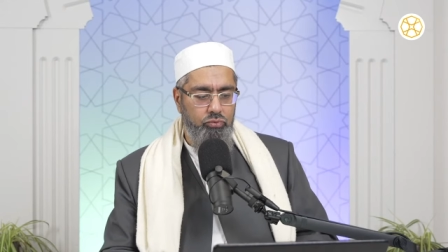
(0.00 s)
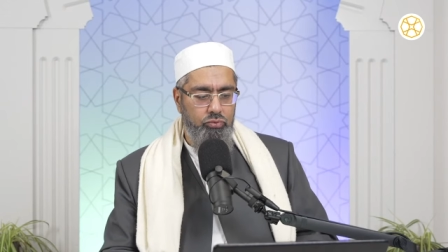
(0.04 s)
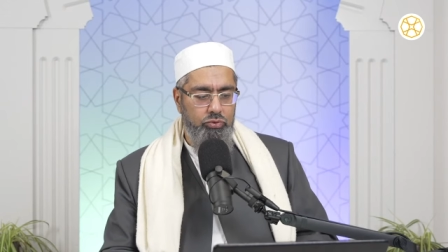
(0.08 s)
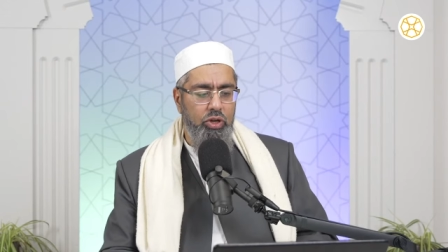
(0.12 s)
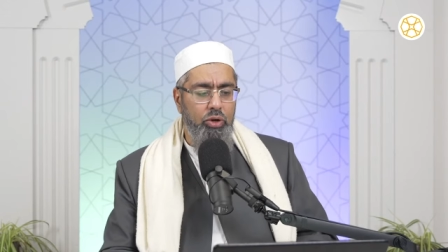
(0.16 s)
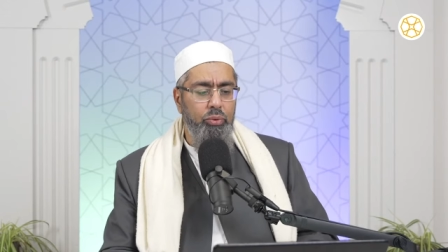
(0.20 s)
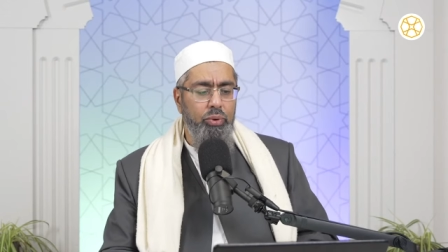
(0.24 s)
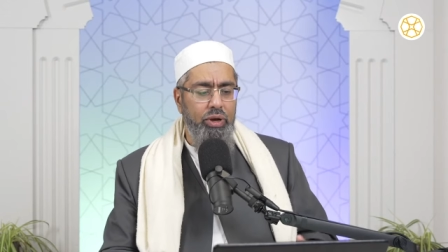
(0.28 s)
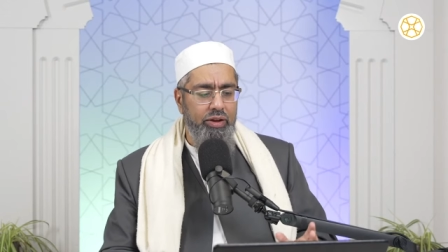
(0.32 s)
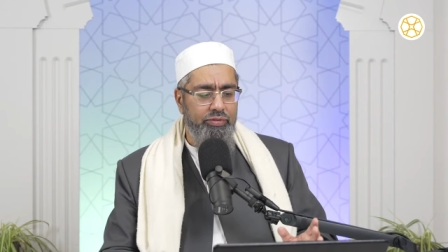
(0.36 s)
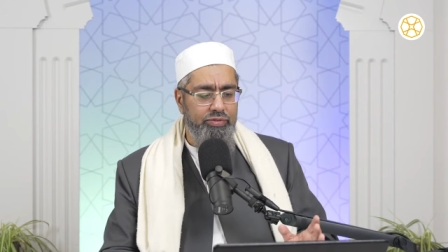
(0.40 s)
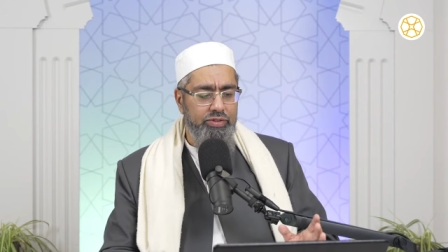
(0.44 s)

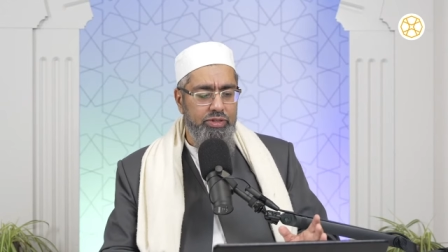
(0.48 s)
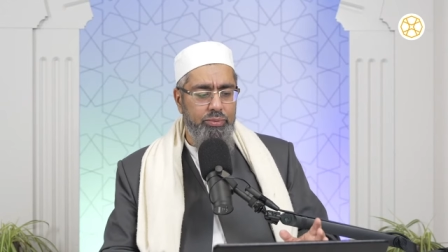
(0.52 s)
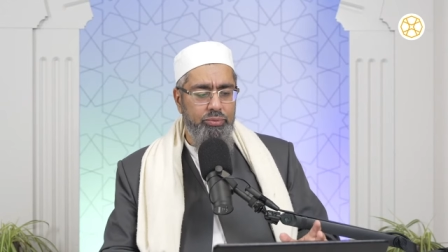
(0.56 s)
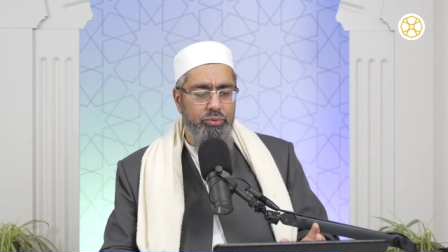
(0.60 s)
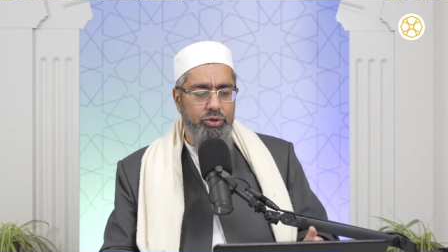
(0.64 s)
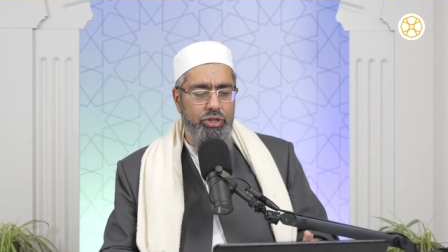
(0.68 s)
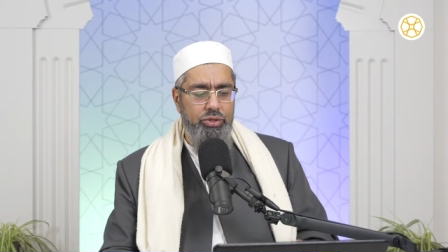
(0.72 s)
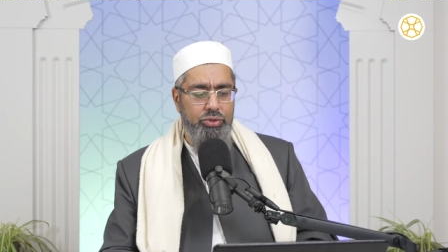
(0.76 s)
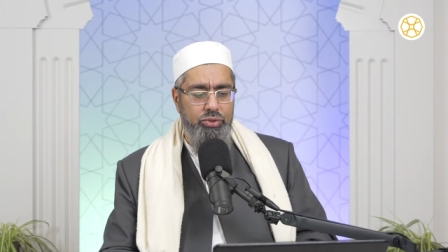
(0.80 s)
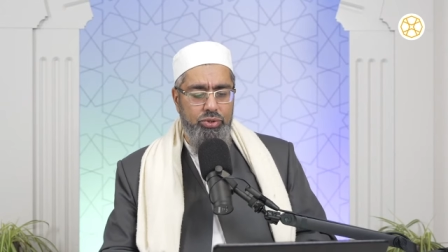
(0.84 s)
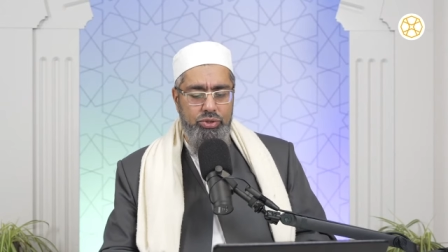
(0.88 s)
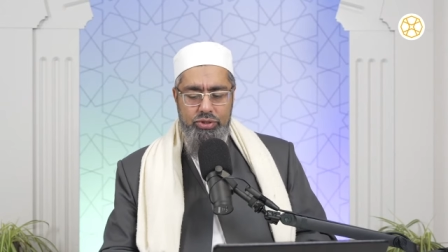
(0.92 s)
We have some
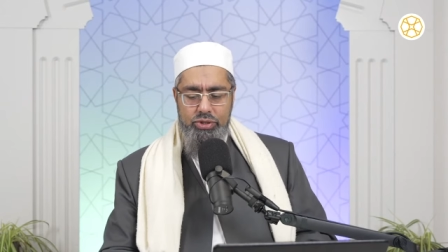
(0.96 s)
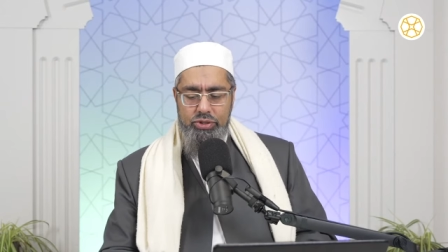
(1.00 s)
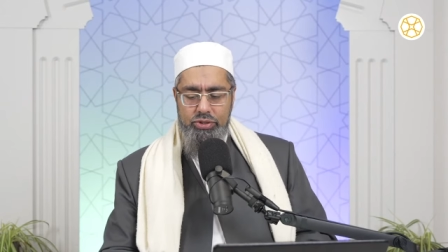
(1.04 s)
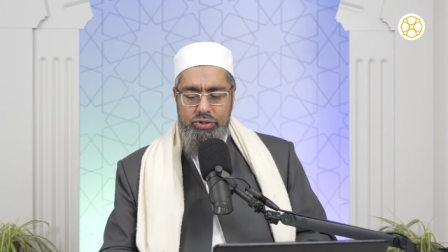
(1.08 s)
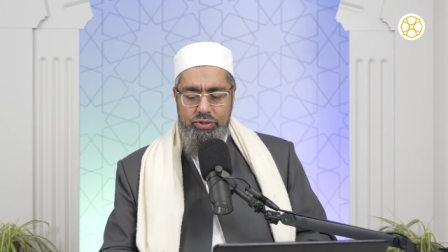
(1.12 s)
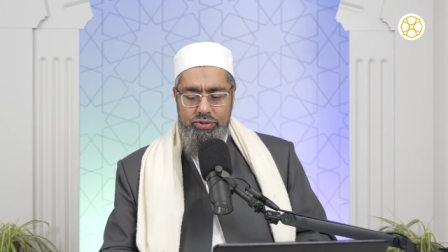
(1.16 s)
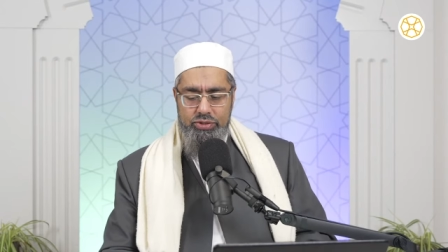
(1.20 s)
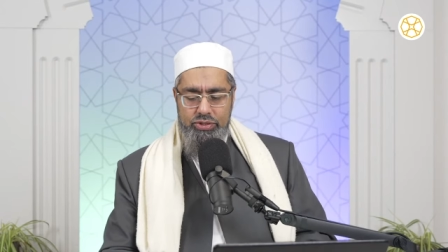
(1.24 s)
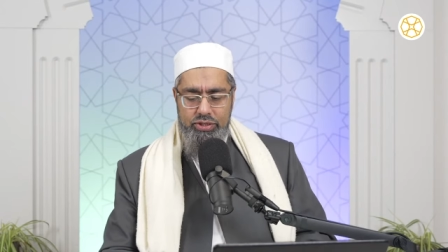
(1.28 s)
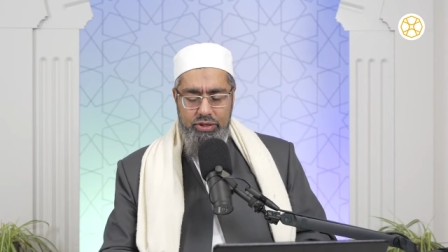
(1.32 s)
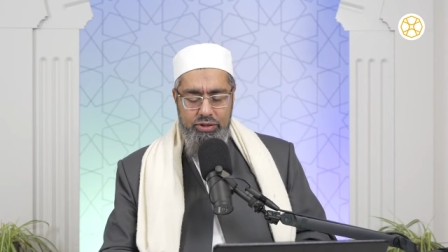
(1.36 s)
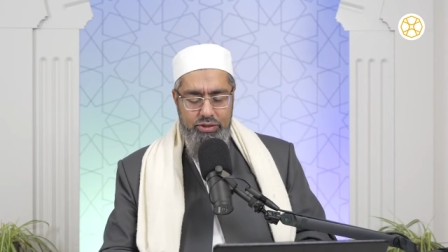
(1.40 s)
resources
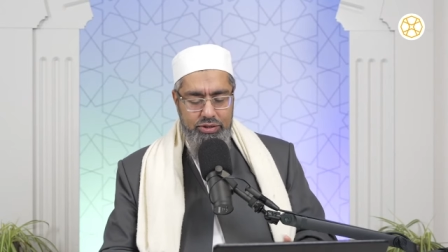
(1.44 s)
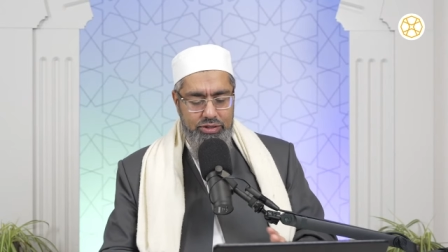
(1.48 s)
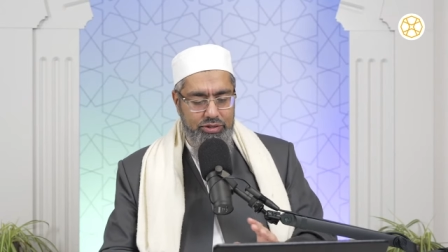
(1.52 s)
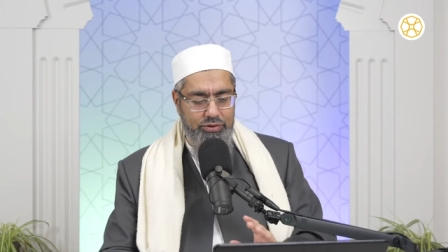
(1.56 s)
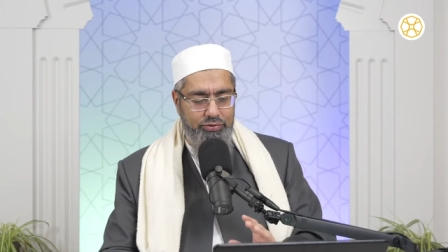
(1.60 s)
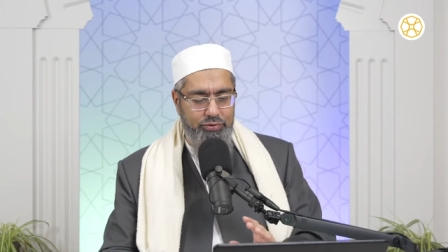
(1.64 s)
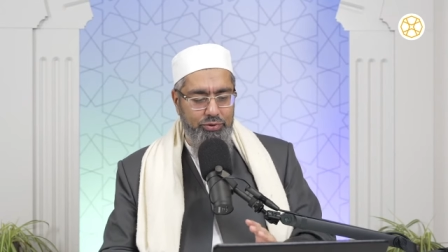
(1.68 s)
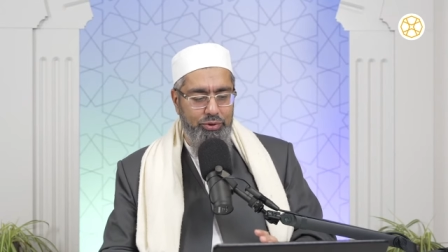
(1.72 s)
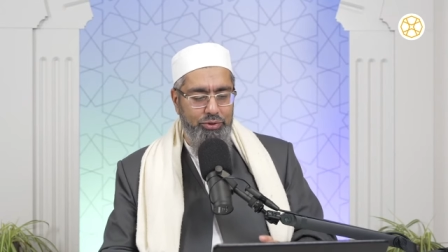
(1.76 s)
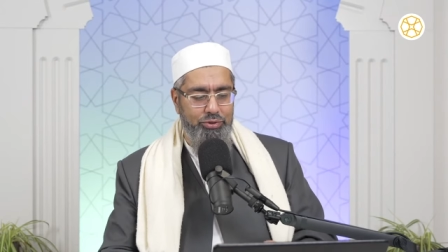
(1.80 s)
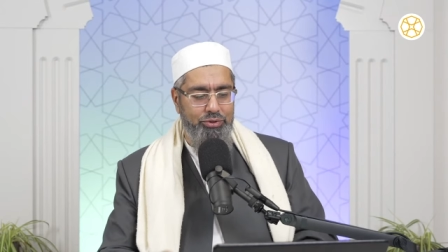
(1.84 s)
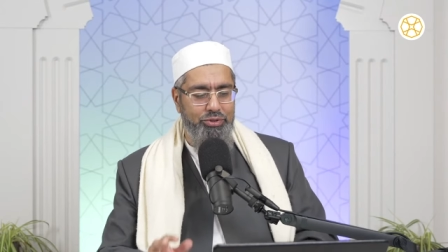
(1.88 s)
on seekers
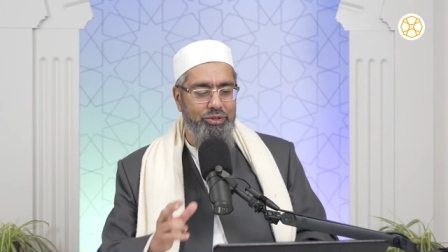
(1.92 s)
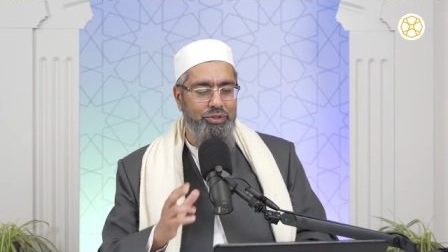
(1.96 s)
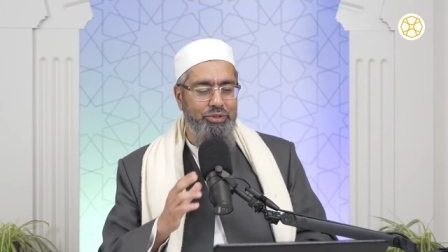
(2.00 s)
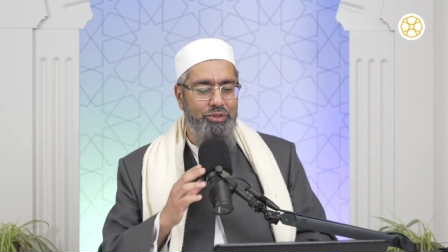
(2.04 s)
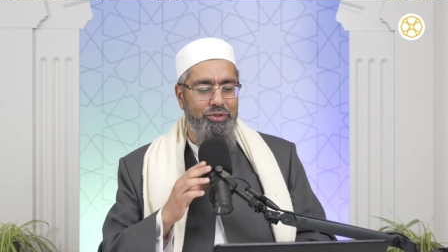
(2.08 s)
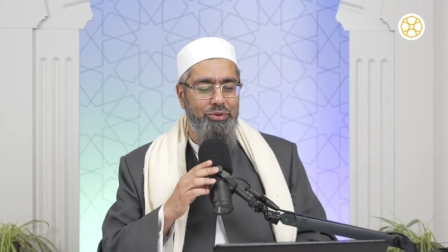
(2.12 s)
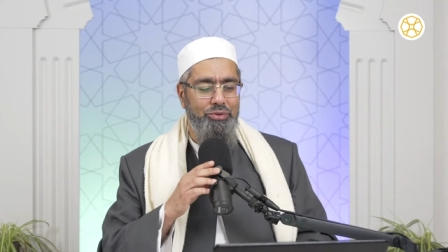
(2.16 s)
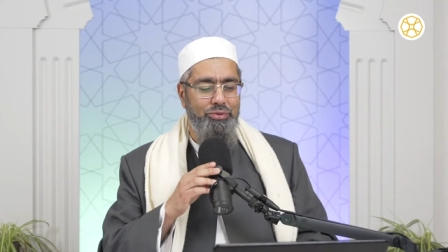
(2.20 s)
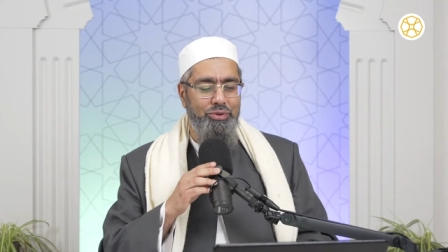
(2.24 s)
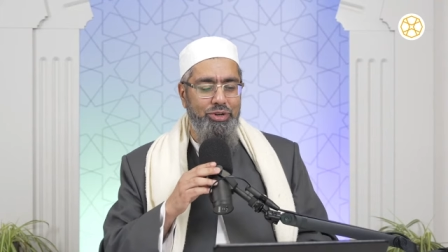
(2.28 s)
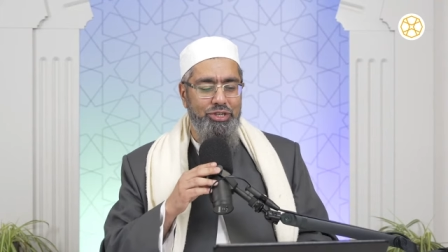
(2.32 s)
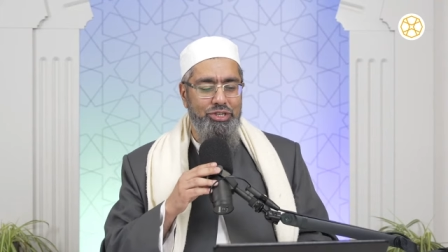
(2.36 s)
if you want to
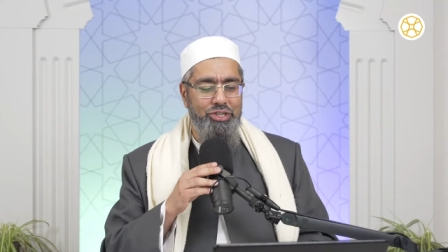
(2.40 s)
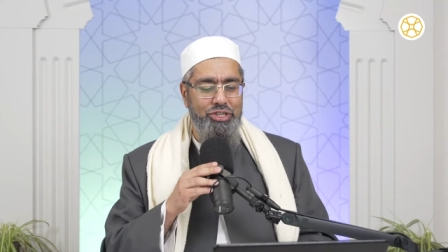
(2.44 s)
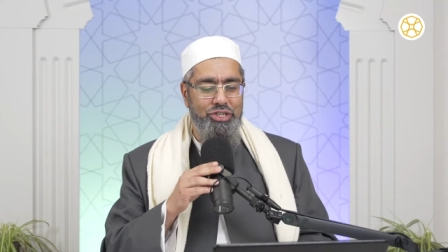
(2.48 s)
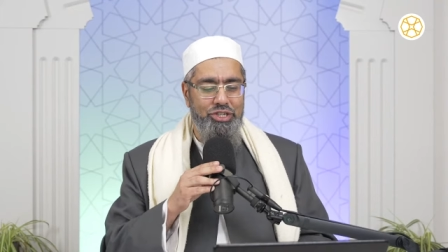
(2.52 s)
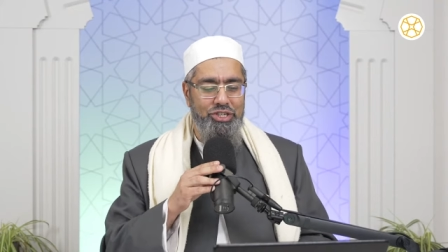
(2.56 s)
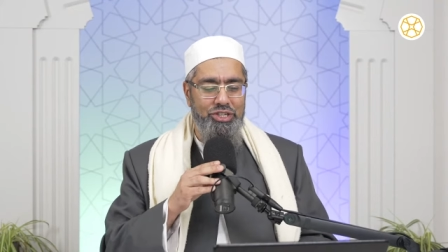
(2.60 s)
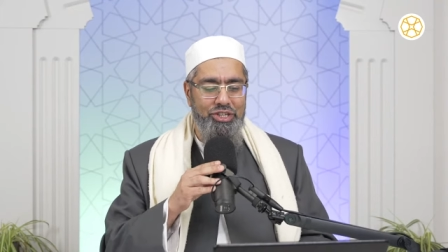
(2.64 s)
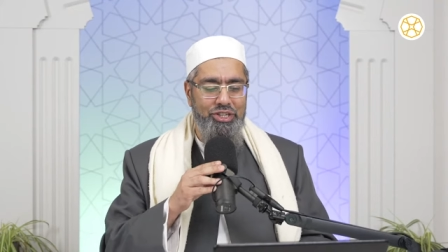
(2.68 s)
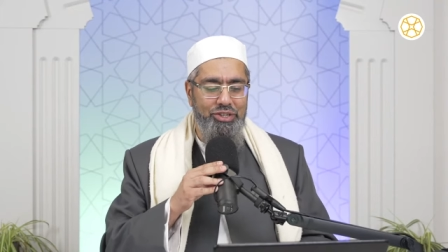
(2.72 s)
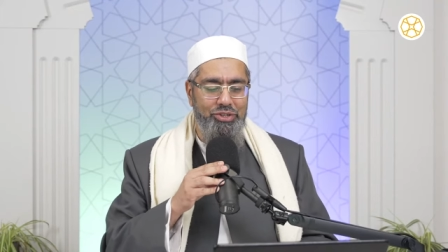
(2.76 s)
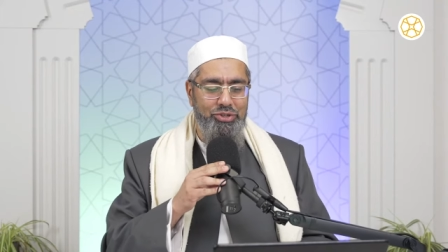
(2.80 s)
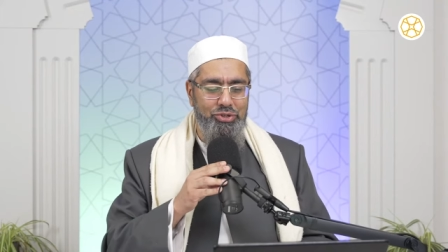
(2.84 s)
rush
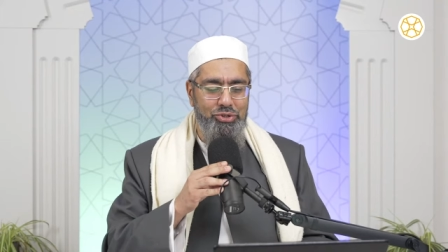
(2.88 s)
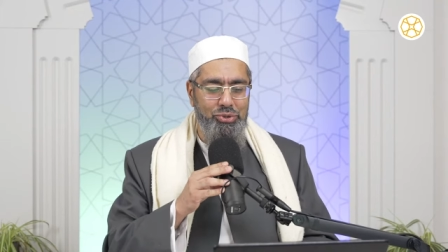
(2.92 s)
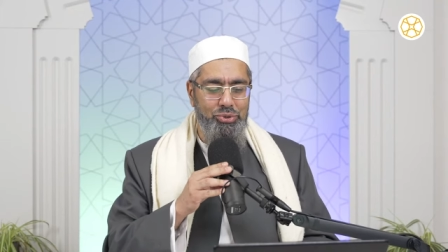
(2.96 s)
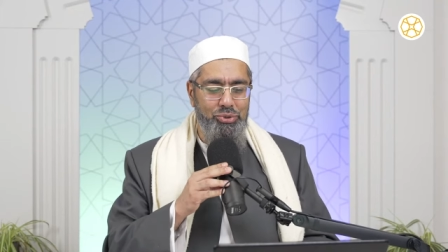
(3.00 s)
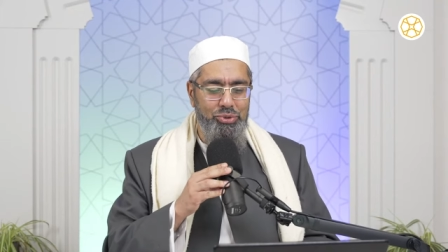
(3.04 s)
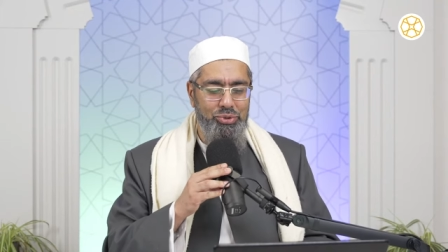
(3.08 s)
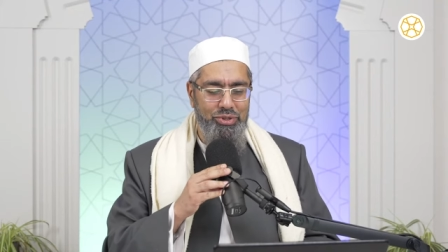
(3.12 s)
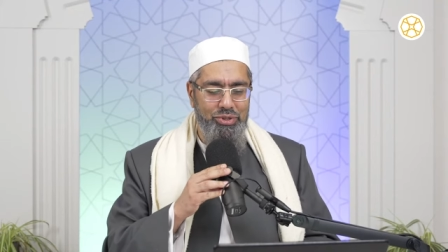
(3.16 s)
into